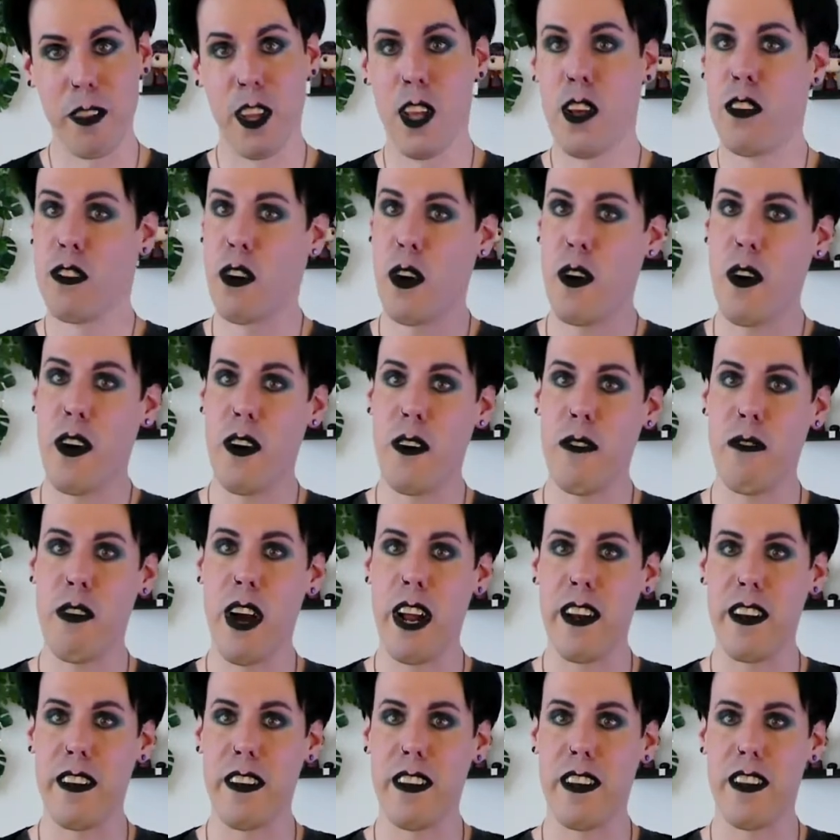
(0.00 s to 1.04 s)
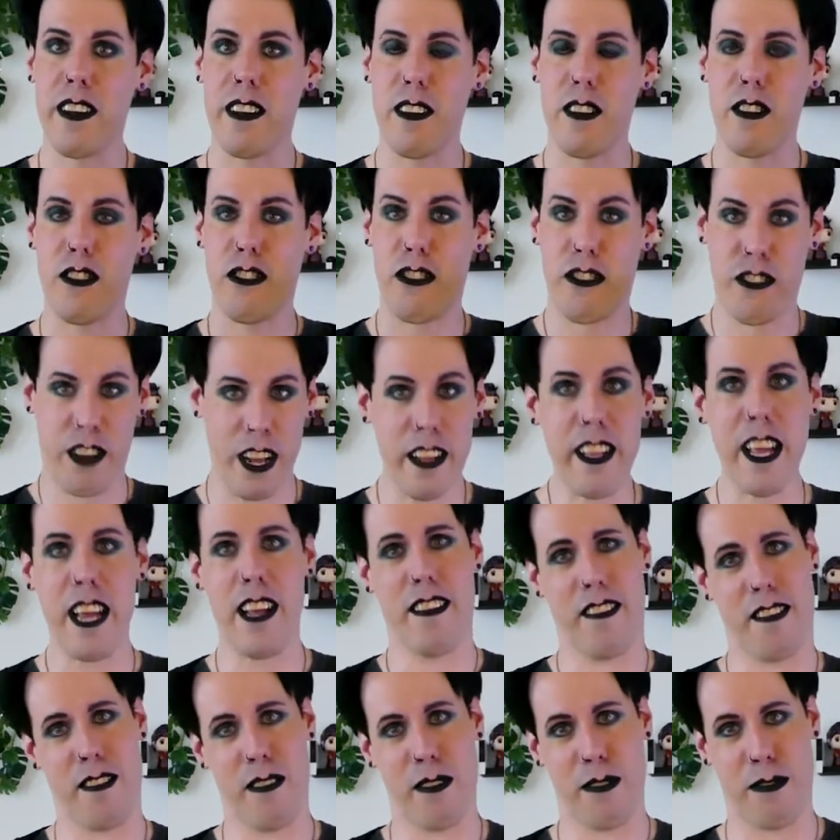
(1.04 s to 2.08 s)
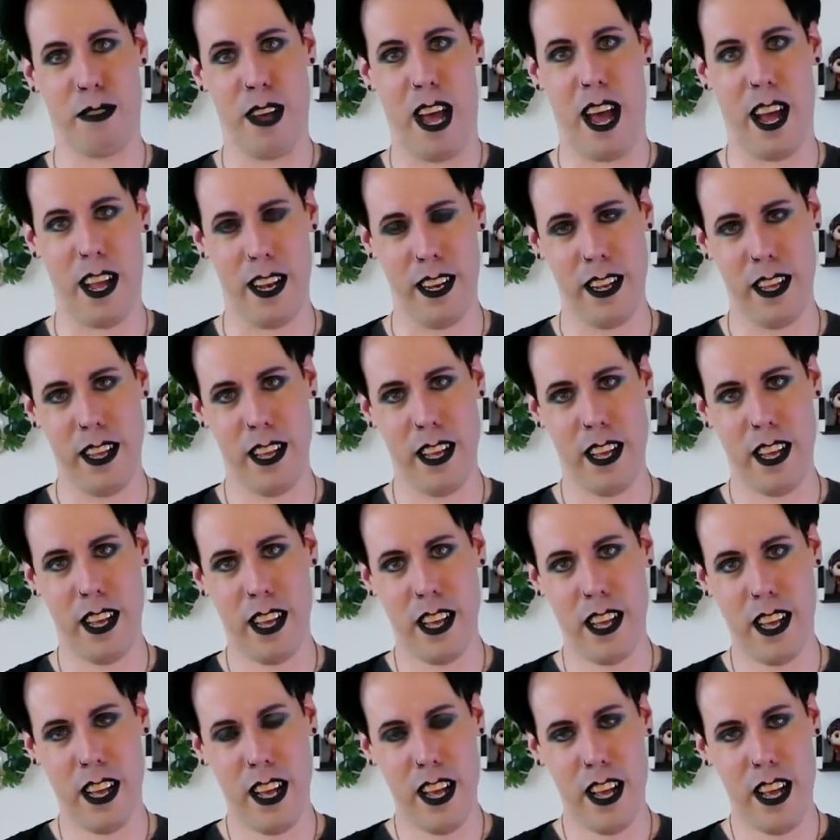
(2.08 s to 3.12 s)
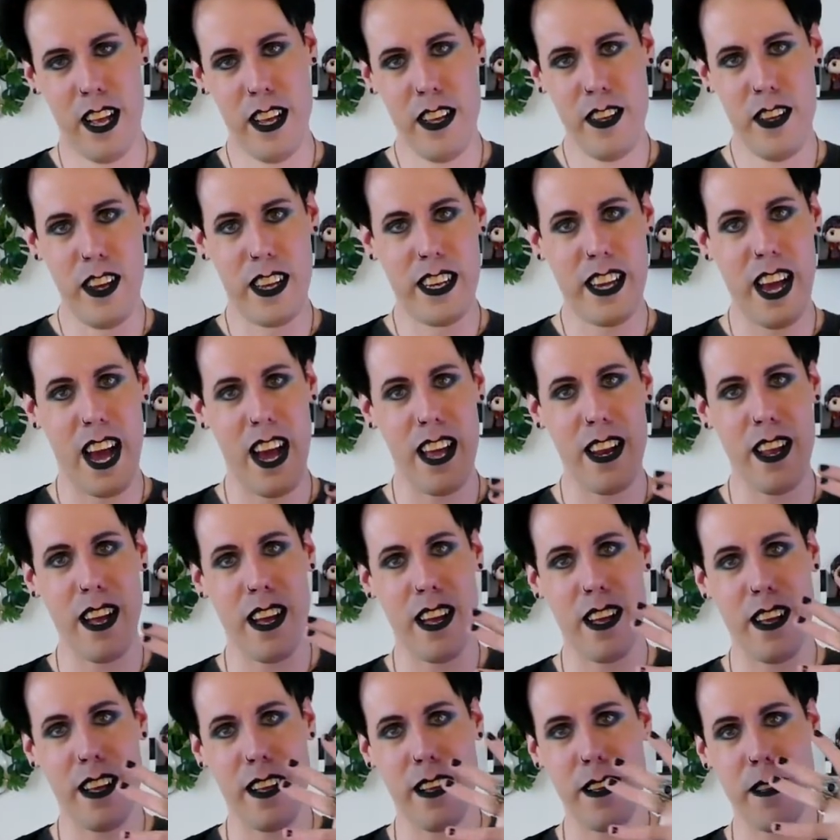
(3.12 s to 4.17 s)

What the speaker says: So when shit hits the fan, you kind of